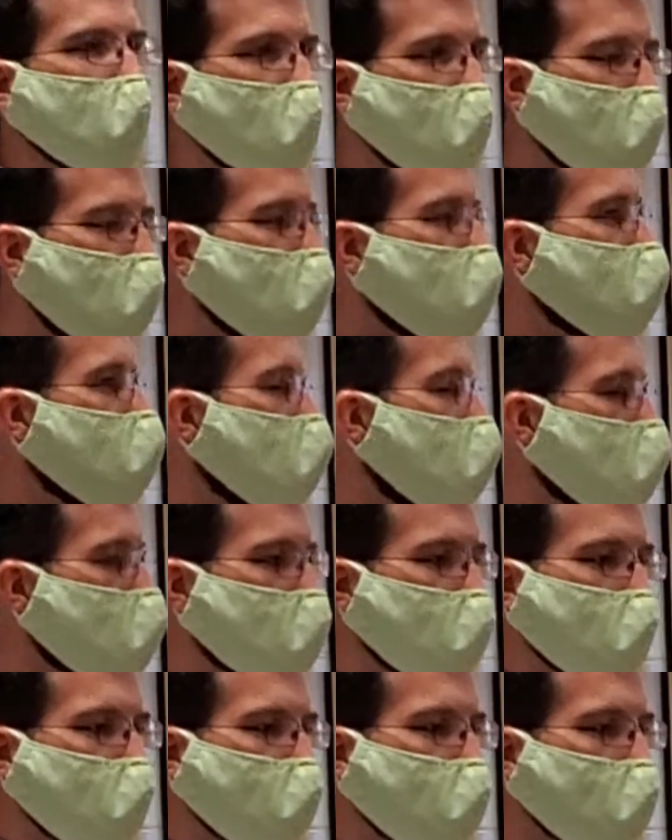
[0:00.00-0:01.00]
but that's just
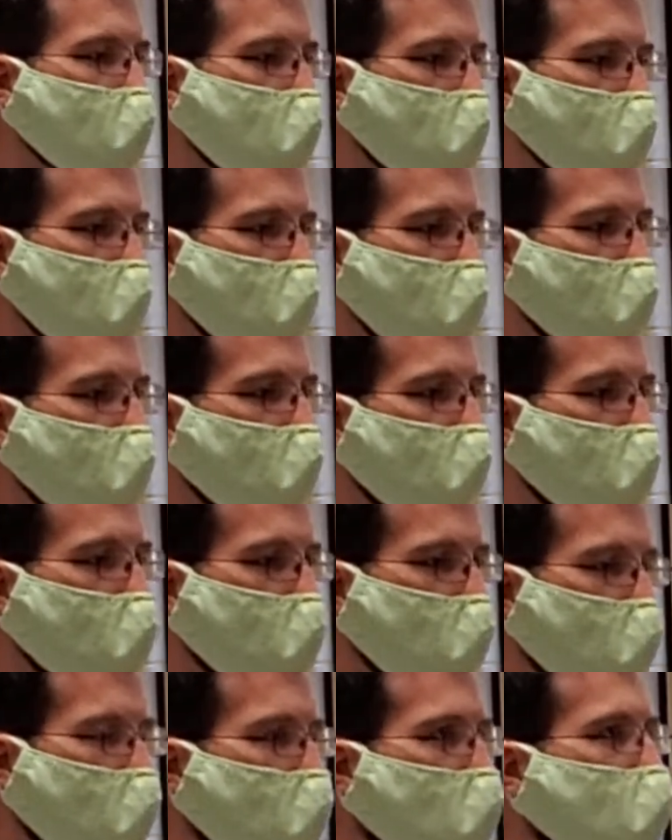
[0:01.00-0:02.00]

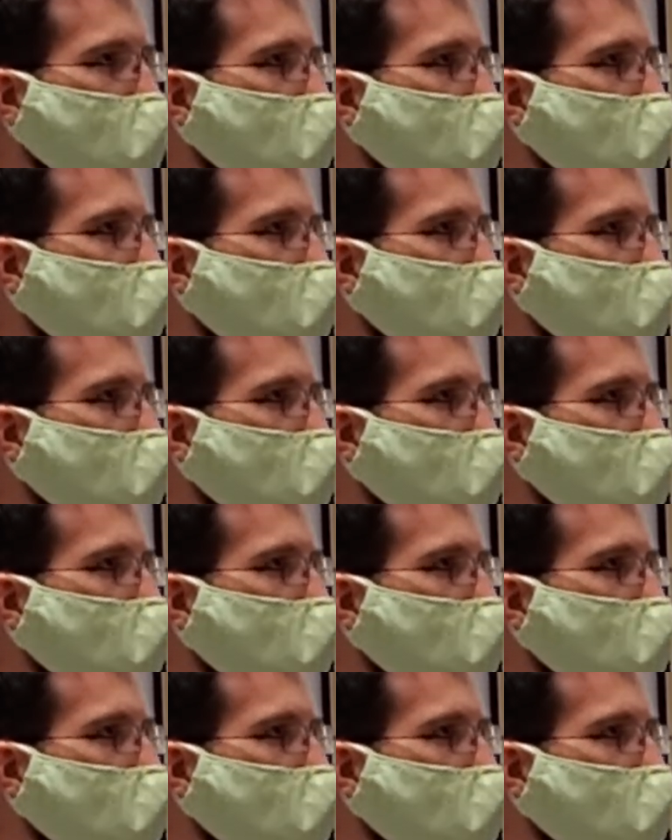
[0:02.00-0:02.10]
a